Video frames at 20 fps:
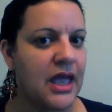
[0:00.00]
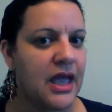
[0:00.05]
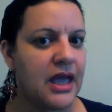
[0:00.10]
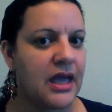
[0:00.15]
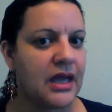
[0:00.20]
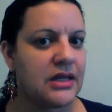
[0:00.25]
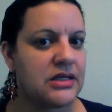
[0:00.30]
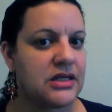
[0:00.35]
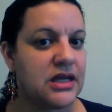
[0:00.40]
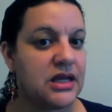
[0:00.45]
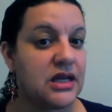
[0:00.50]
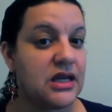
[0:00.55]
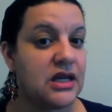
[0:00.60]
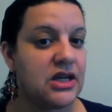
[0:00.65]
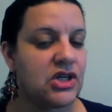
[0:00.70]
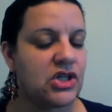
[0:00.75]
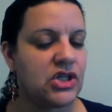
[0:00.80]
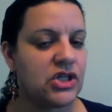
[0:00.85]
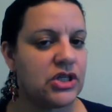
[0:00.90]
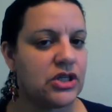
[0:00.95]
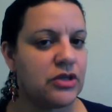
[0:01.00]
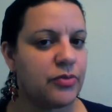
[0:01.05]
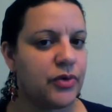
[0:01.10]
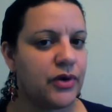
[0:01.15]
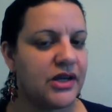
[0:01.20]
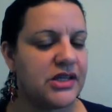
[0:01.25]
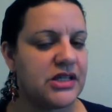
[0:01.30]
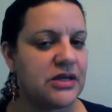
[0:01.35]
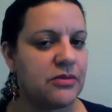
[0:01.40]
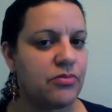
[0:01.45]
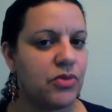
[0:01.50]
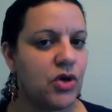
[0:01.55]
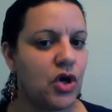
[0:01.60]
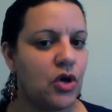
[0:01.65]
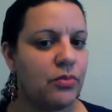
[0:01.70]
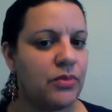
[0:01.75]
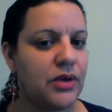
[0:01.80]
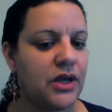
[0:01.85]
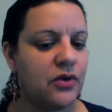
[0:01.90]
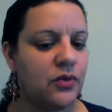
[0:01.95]
and into the present
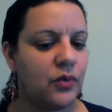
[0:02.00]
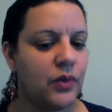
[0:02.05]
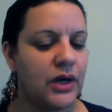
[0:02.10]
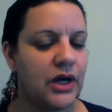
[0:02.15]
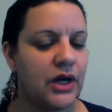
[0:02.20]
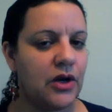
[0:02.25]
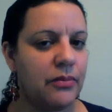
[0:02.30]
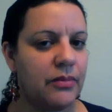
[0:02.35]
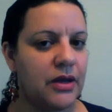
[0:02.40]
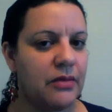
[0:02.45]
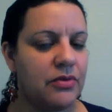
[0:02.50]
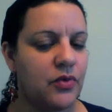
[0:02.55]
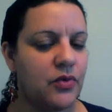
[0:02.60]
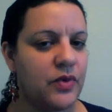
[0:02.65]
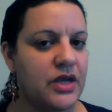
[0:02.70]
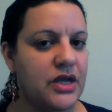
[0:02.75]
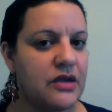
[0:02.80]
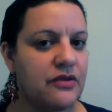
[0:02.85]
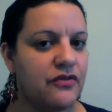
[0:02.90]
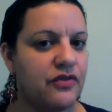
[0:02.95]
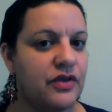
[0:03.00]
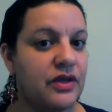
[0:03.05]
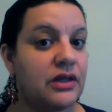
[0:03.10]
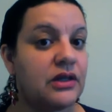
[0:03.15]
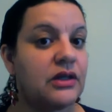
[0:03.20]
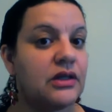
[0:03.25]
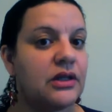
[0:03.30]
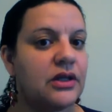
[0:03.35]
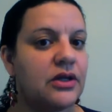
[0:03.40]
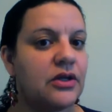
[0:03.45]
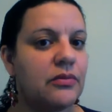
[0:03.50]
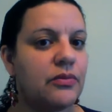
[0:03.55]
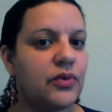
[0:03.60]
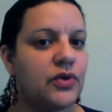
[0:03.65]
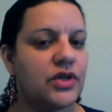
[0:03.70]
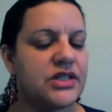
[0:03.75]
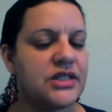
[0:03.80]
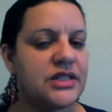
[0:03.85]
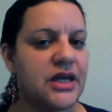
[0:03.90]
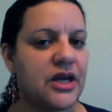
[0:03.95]
moment where maybe we can feel a little
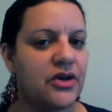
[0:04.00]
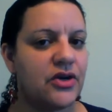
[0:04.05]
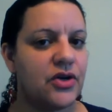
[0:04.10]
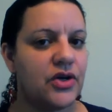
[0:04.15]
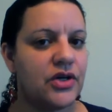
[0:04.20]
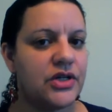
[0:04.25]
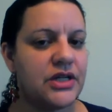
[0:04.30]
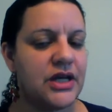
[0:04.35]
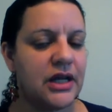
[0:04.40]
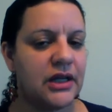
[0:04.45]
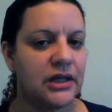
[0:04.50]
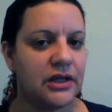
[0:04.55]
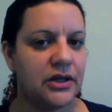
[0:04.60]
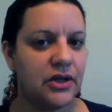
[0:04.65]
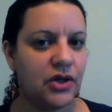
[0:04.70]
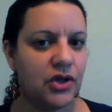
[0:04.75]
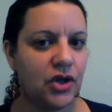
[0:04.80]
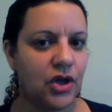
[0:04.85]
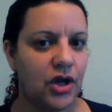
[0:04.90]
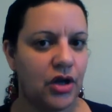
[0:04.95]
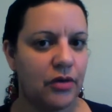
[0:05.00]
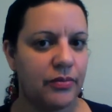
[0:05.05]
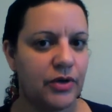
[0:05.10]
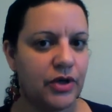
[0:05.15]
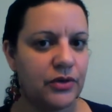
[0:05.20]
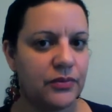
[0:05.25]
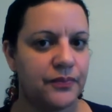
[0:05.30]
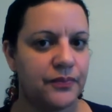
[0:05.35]
more centered, a little calmer.